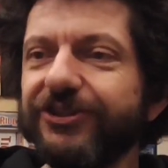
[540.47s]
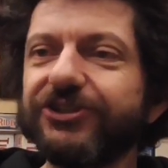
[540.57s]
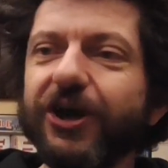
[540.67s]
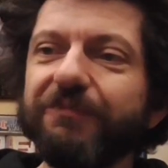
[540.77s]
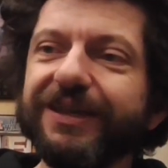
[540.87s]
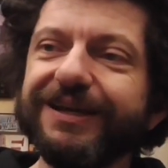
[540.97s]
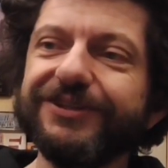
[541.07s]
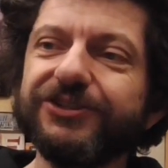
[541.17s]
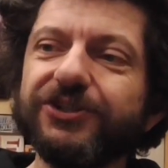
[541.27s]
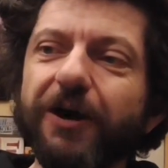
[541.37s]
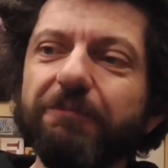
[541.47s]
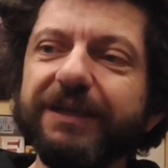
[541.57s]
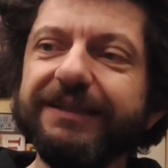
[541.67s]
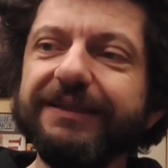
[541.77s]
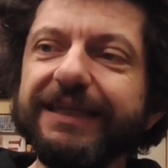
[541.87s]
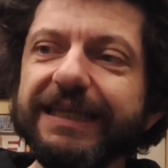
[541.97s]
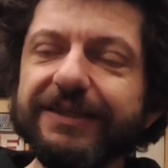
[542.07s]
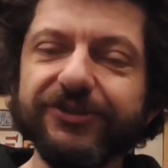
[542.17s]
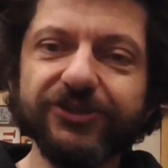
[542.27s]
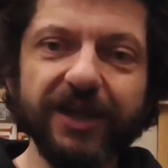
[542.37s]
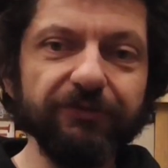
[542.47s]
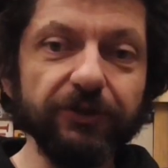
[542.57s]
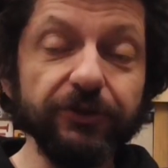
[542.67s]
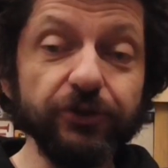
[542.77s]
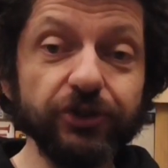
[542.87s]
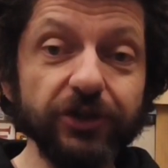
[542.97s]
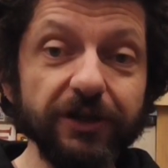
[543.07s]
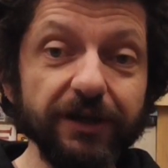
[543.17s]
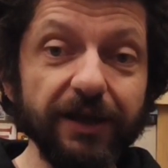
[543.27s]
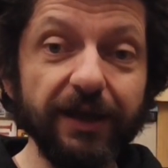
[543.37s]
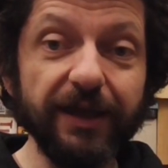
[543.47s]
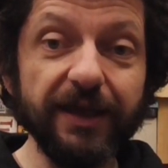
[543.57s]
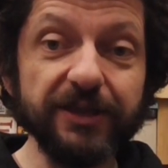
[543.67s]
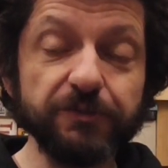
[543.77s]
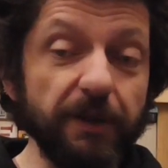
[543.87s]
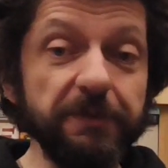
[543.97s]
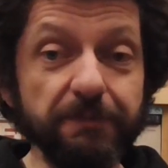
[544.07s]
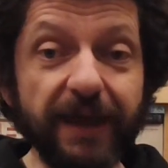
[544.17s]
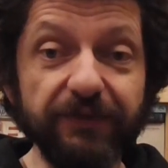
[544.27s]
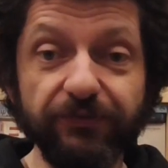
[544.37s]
So Zombie Teenz Evolution uh, is probably my